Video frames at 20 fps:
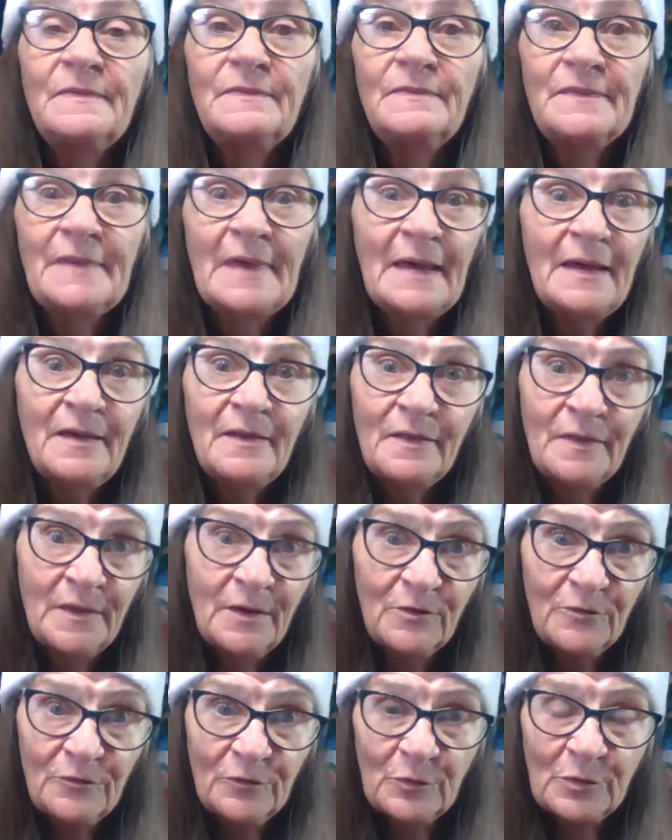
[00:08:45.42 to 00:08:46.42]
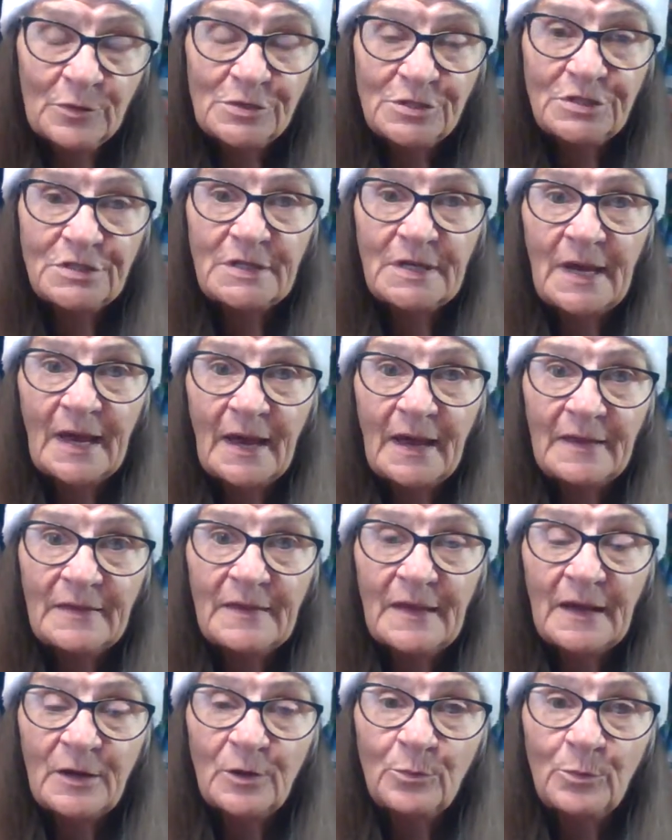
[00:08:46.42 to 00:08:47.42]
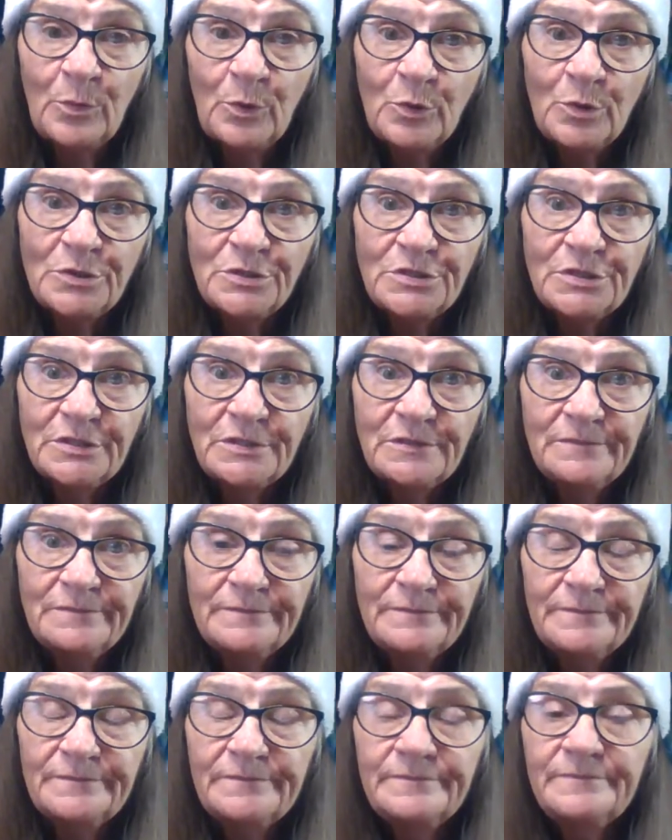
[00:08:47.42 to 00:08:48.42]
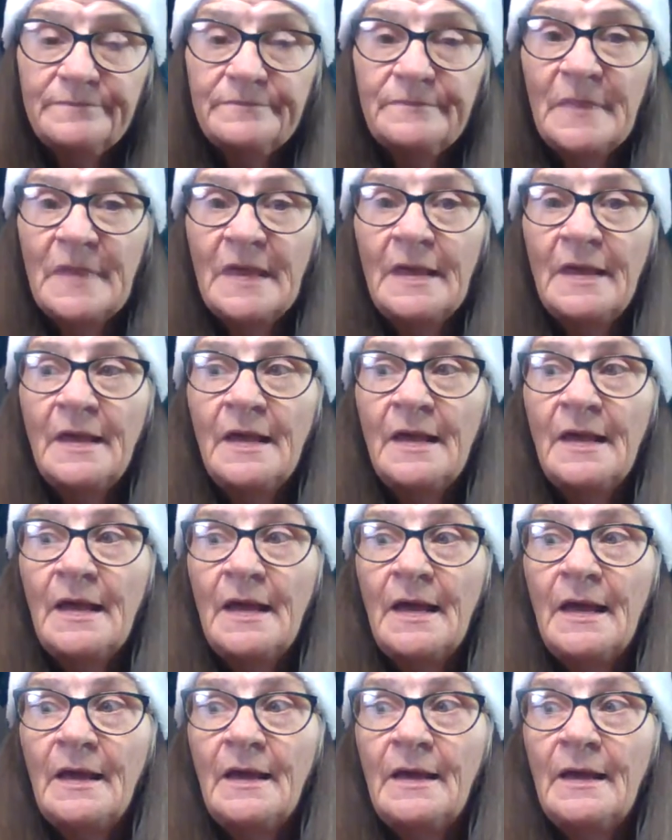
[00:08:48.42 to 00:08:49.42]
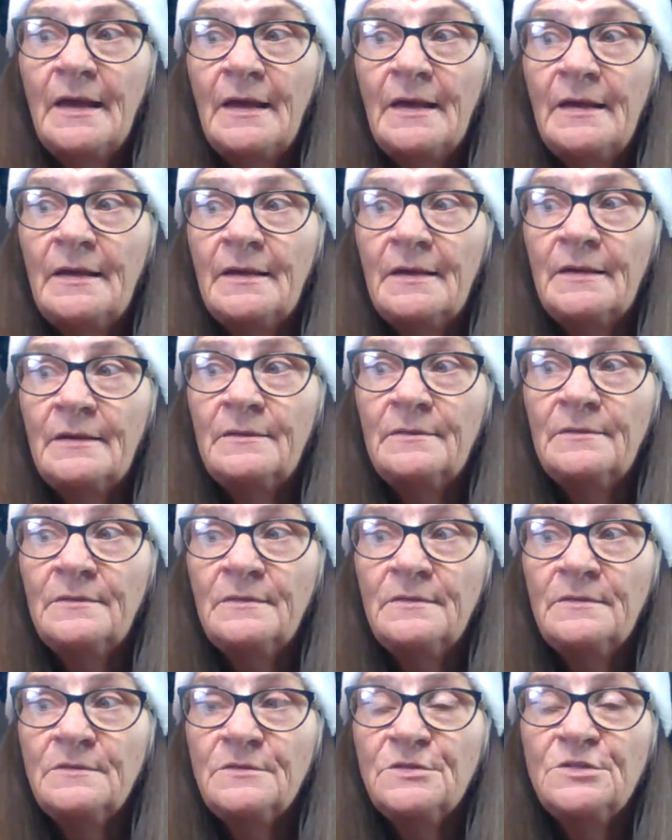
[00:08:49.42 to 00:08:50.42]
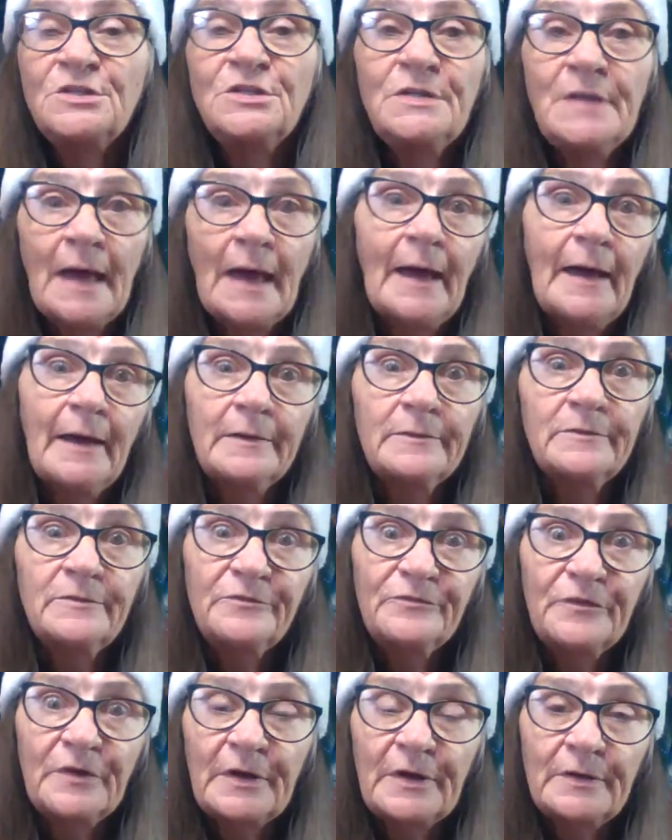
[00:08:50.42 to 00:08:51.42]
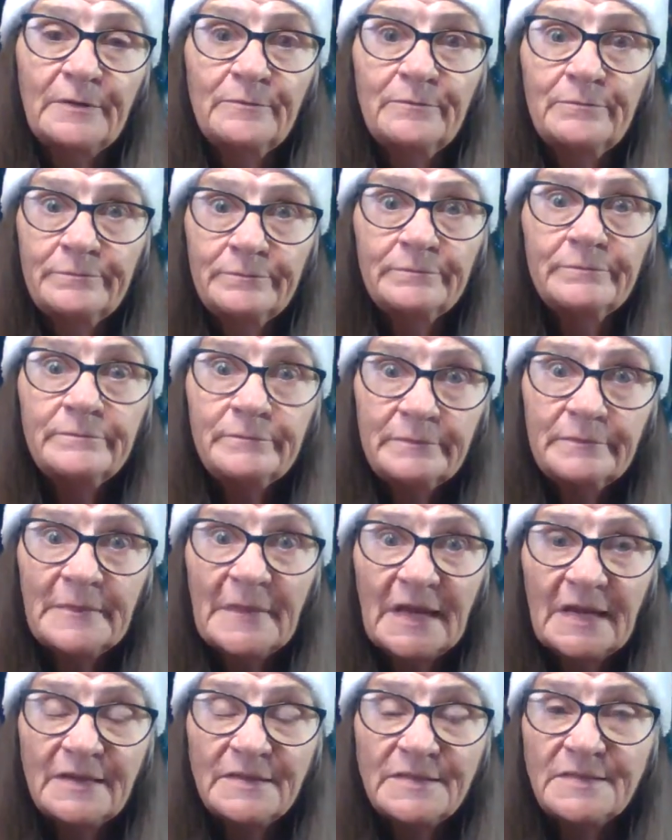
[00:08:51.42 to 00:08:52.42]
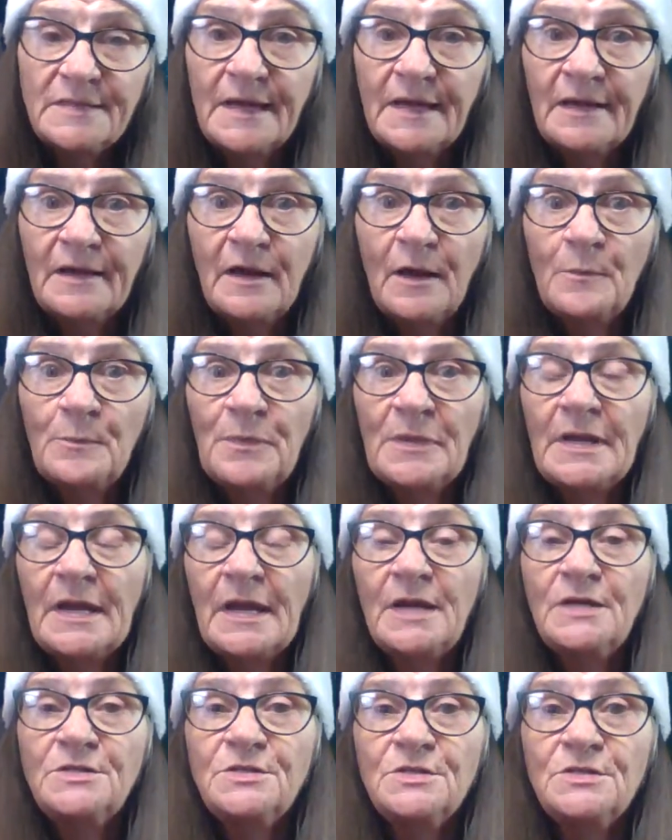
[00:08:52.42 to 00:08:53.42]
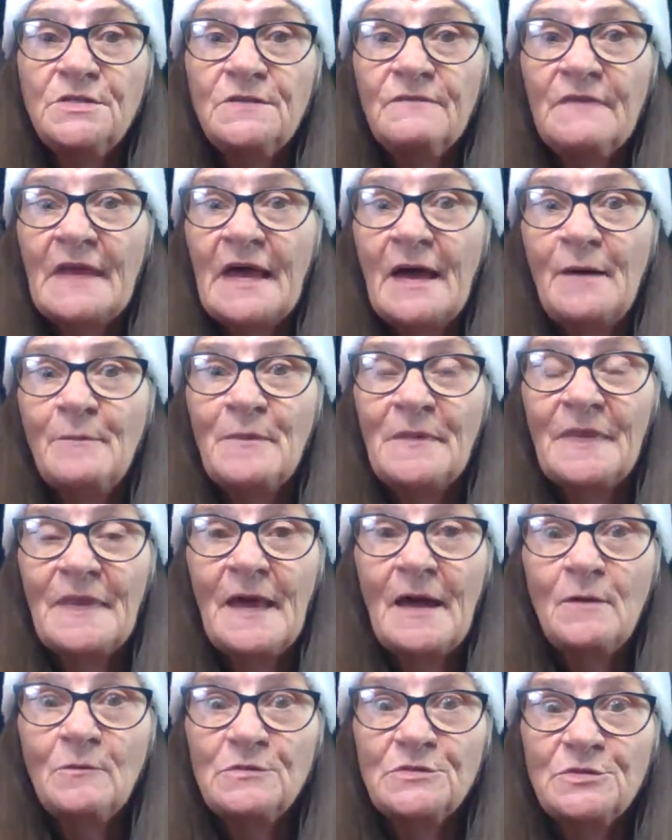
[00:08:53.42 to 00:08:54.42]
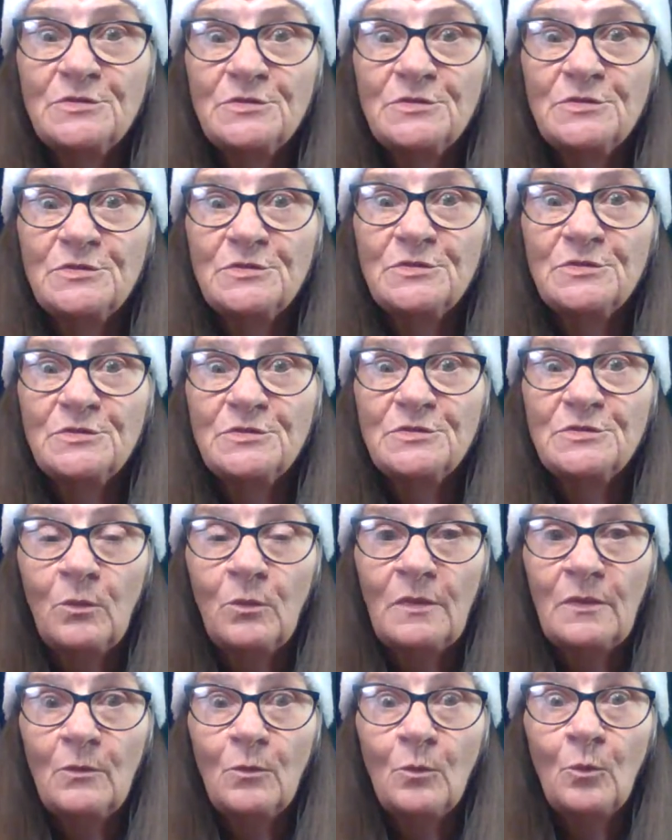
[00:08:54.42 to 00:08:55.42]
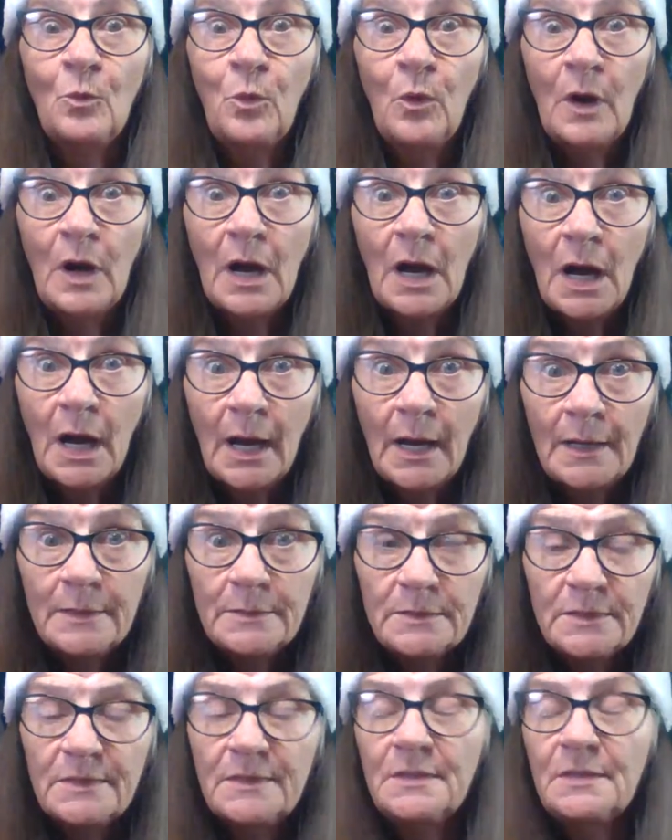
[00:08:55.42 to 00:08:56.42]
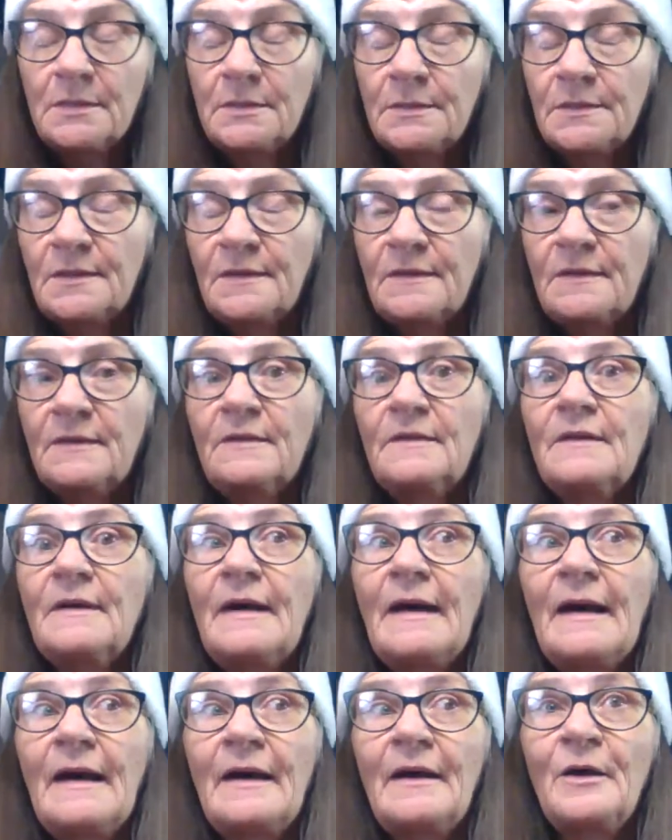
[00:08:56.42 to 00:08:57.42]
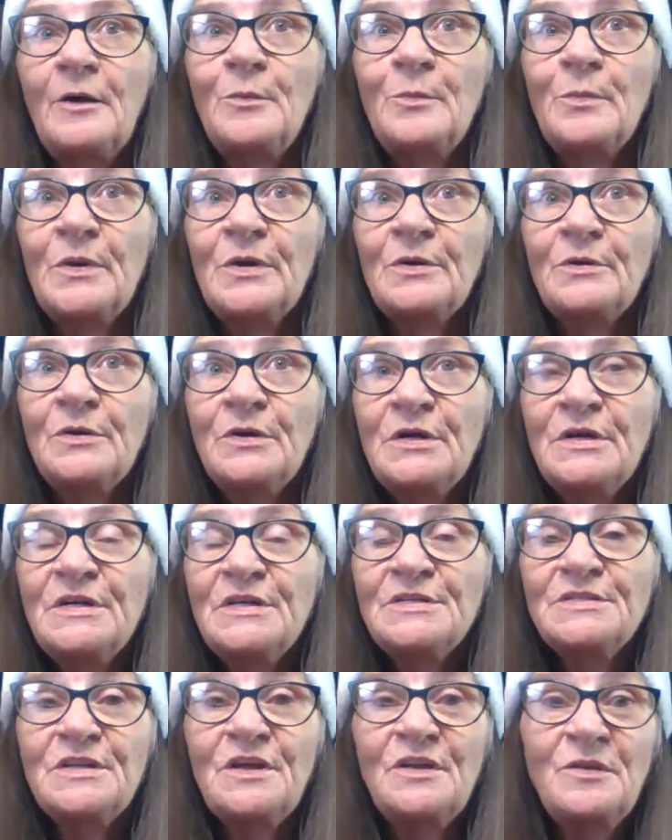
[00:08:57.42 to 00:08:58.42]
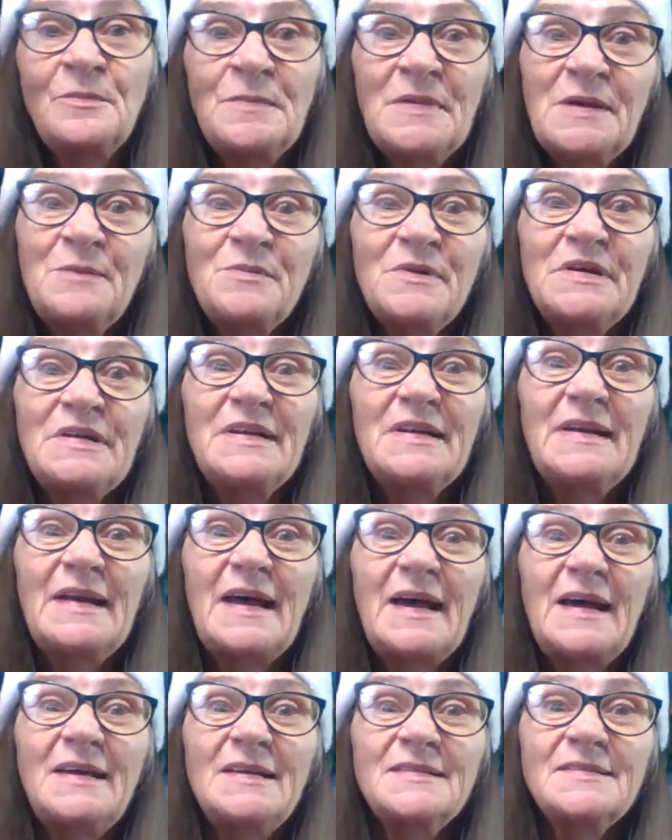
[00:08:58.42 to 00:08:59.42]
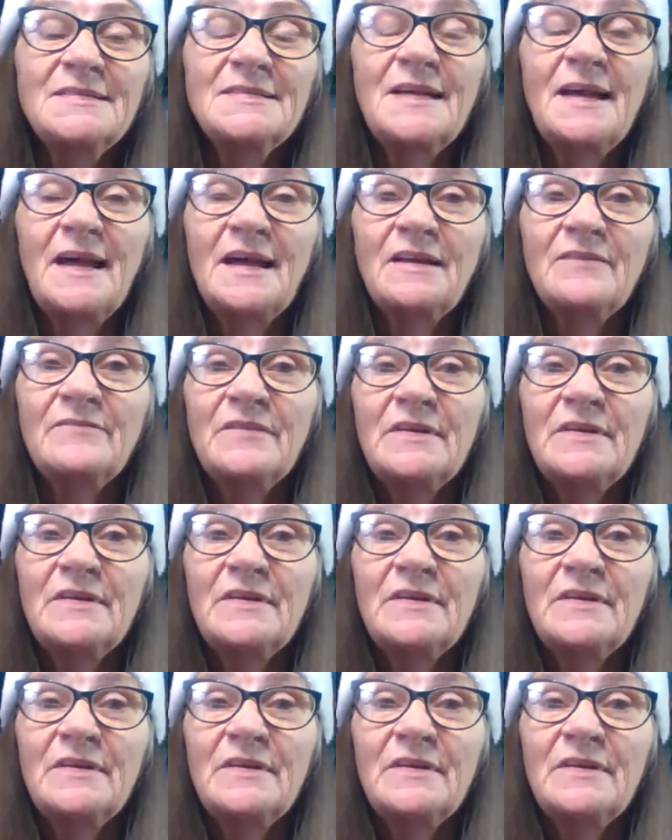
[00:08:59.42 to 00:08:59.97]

that therefore she had that abortion and she died from like i say complications of that but that was really a what I better. so the memory today is kind of